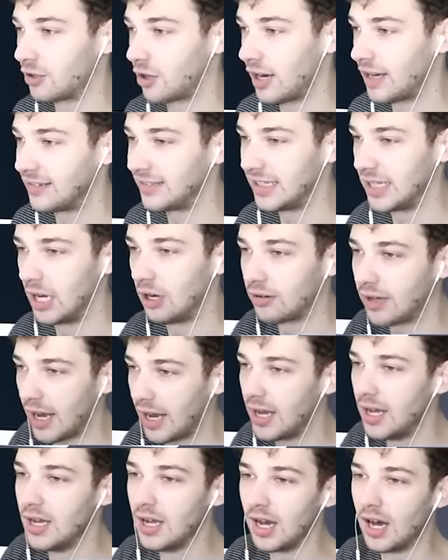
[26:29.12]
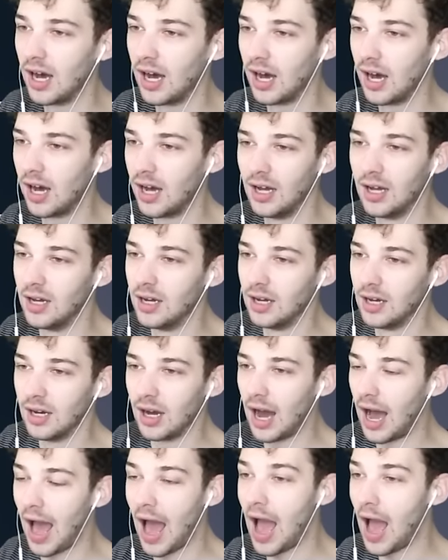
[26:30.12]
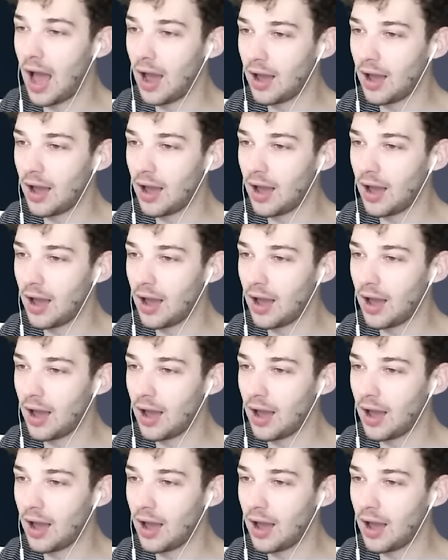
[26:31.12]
crazy. Okay, uh, I,